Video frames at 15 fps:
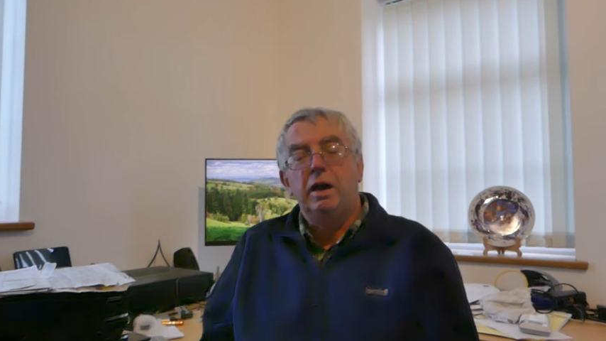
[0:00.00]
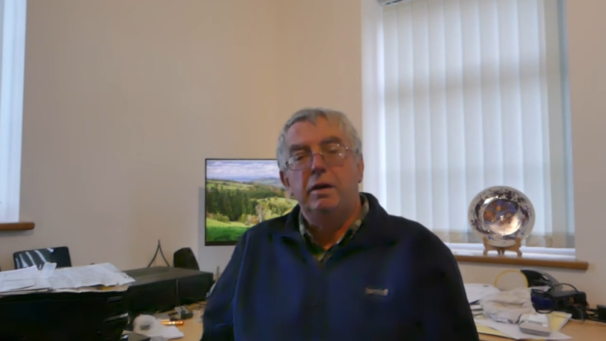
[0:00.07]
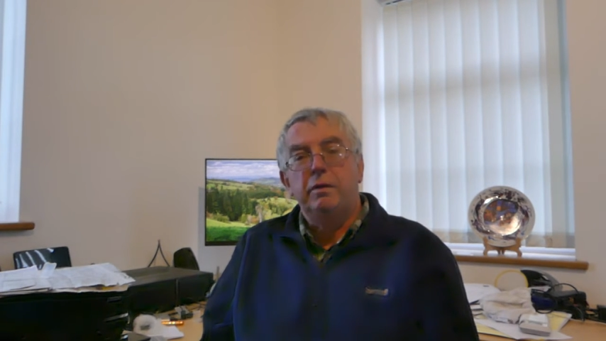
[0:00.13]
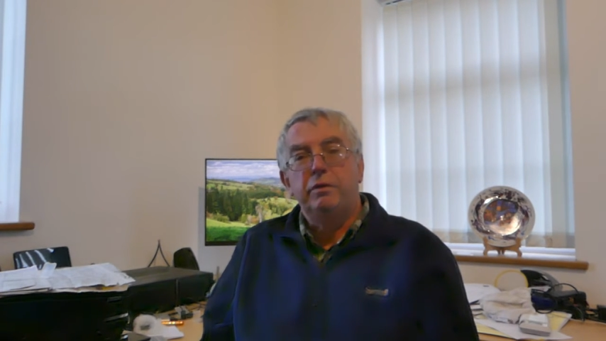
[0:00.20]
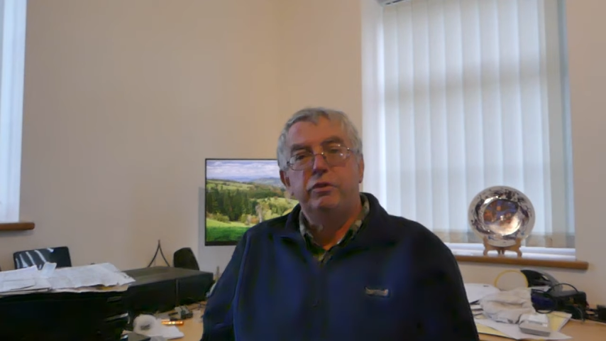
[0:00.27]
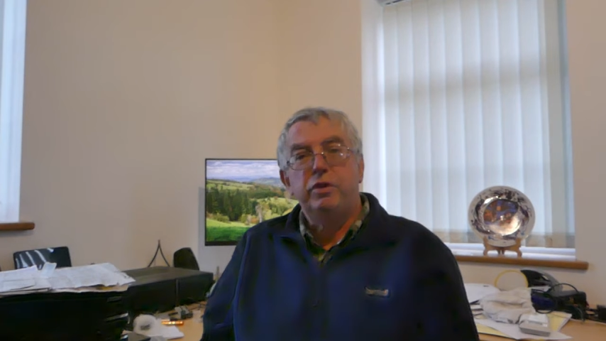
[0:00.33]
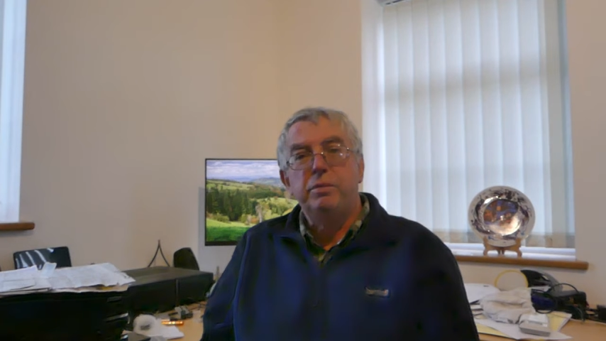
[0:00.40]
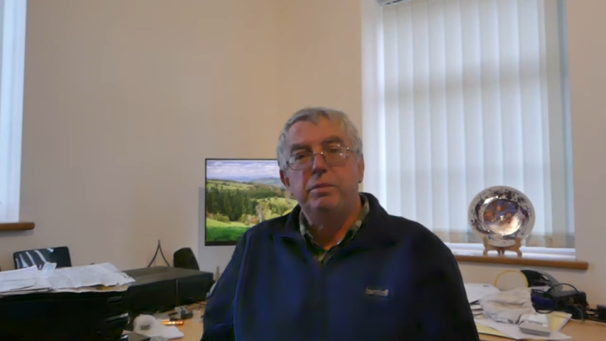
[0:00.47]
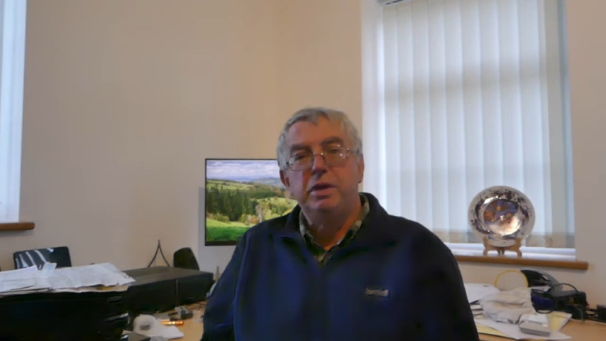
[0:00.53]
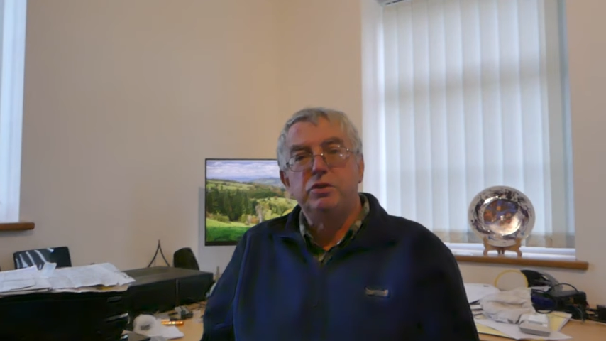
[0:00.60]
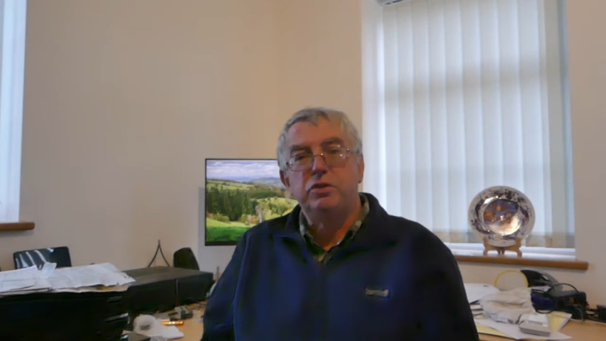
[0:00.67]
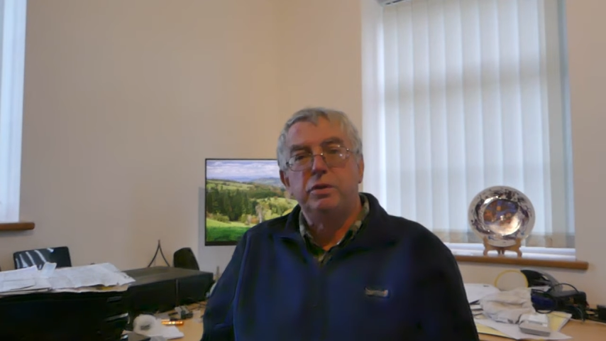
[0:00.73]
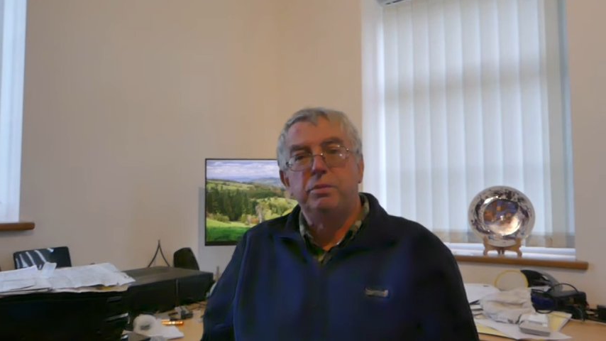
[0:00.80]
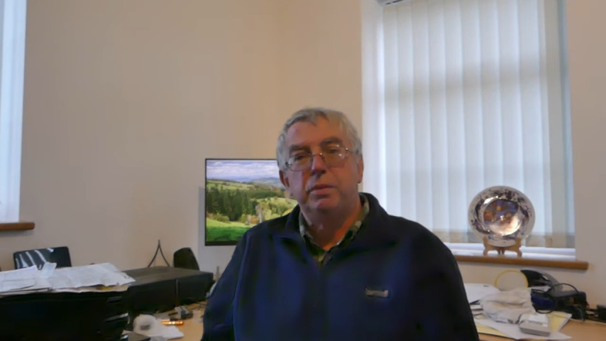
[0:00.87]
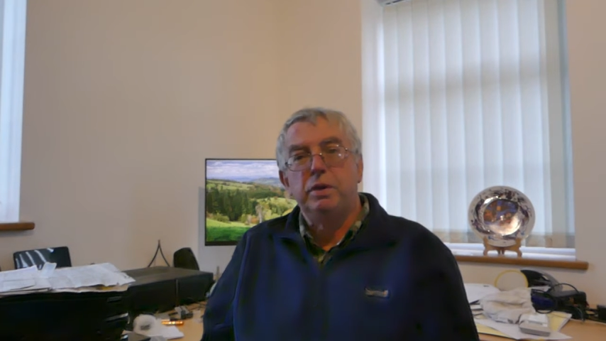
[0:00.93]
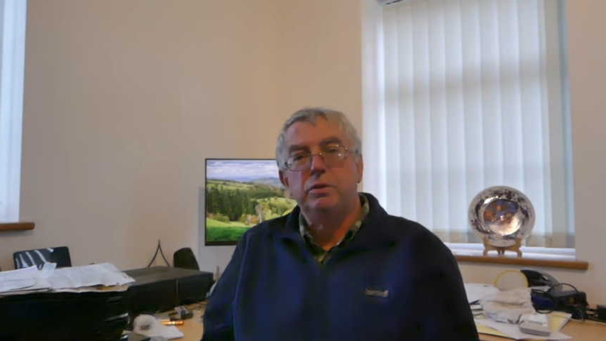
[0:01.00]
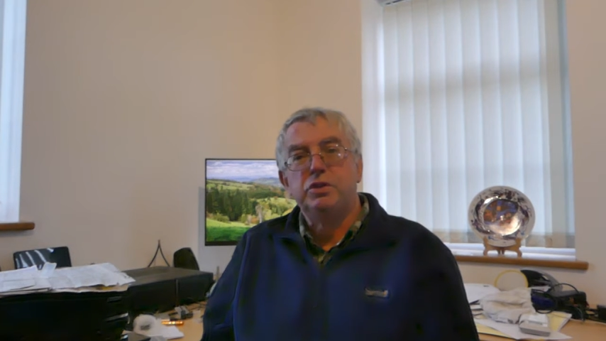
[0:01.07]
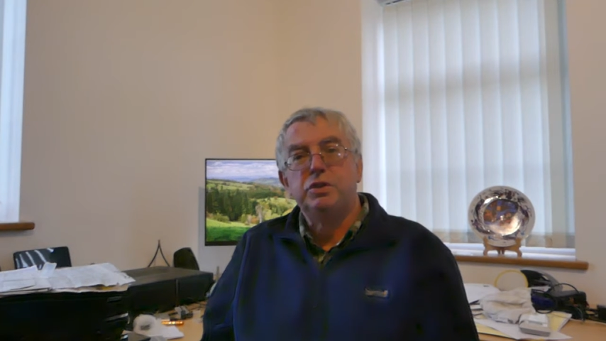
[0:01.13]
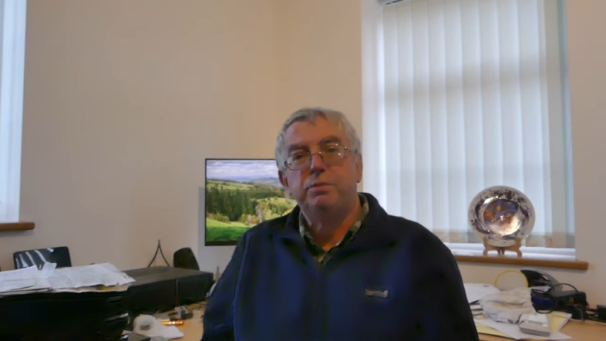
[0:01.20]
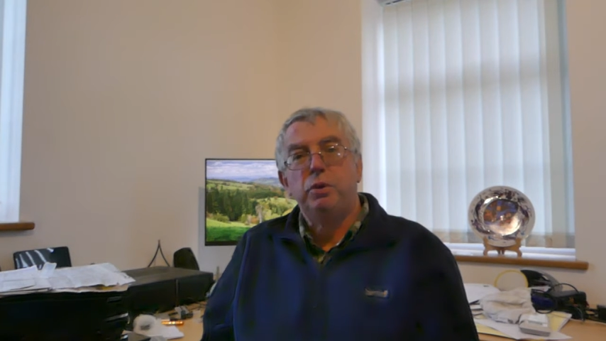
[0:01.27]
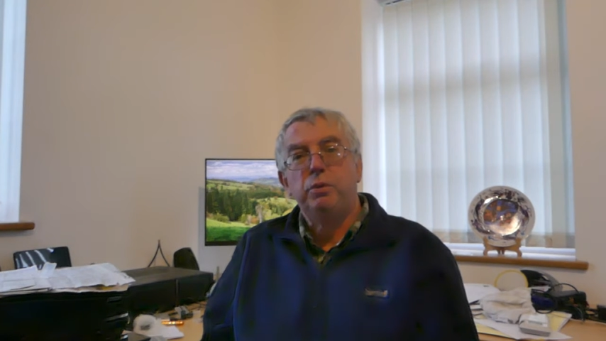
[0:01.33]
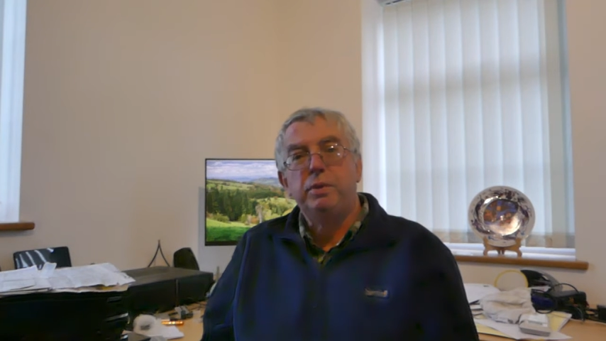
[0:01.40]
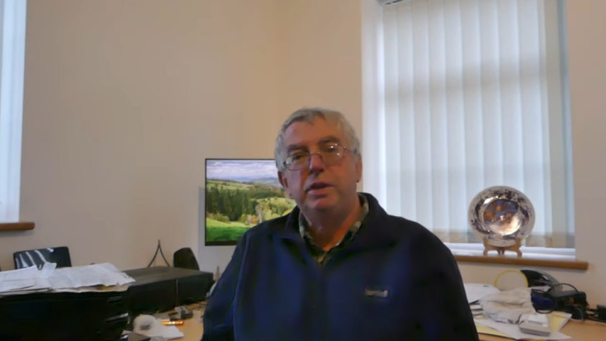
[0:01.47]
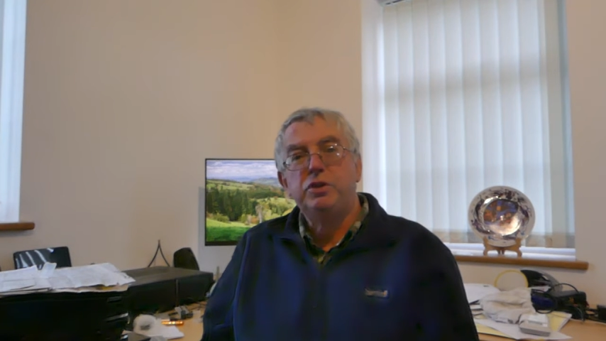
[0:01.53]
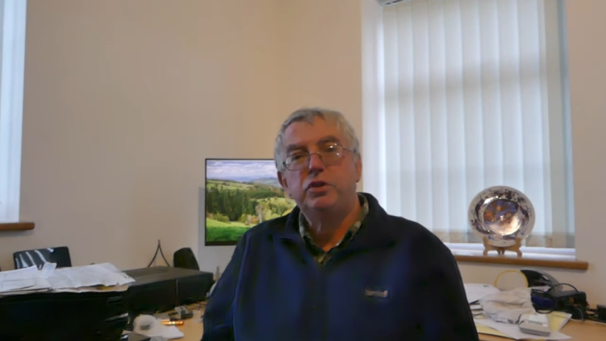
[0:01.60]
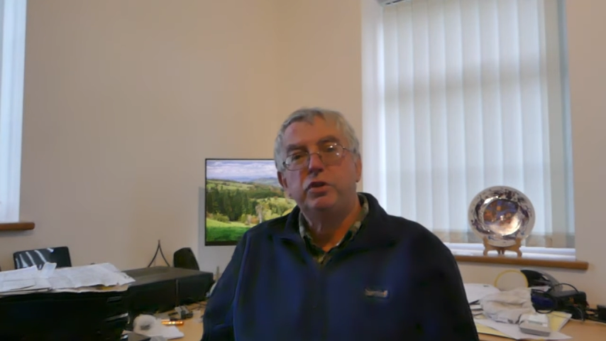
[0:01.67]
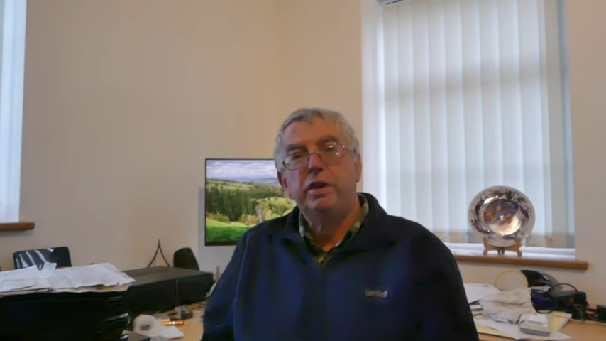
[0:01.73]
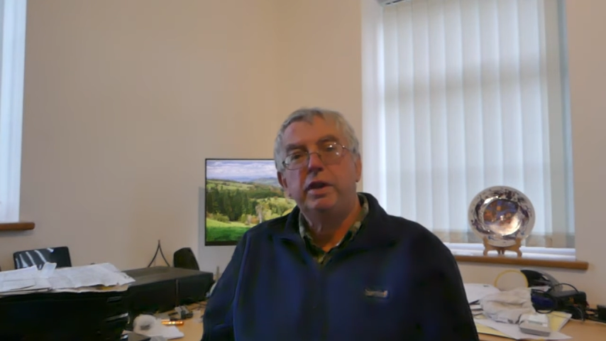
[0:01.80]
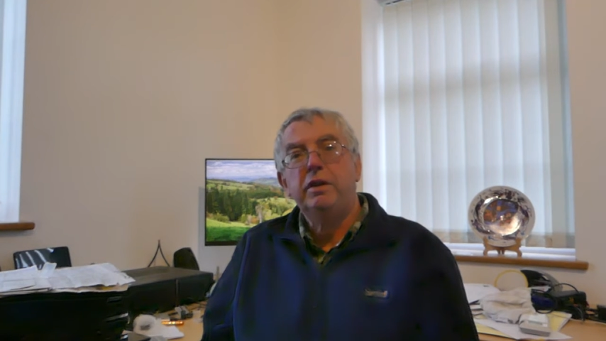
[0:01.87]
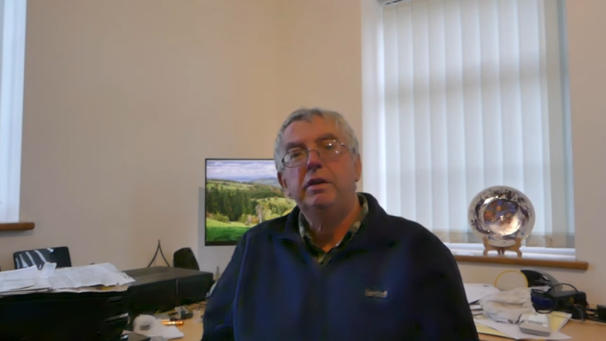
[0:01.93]
Three metering modes: spot
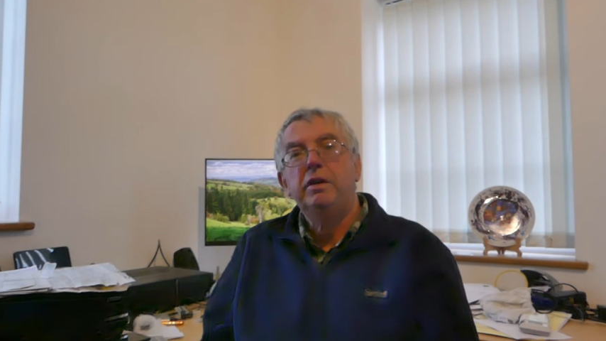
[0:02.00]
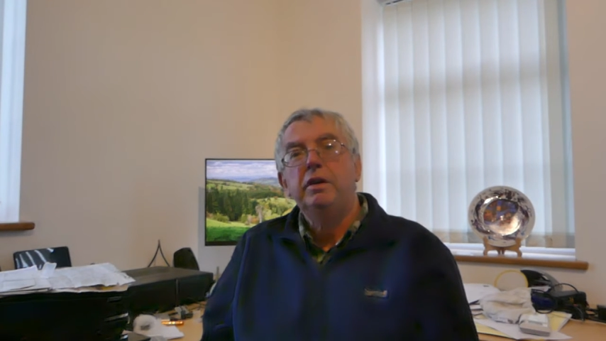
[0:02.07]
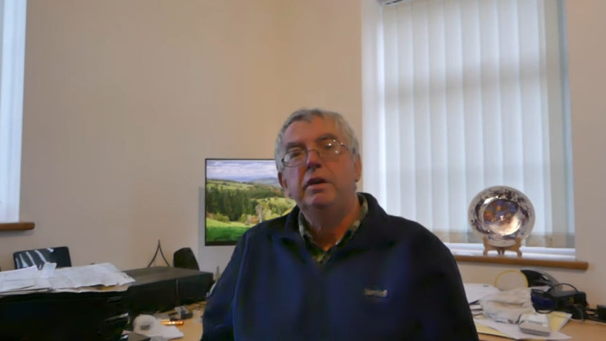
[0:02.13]
metering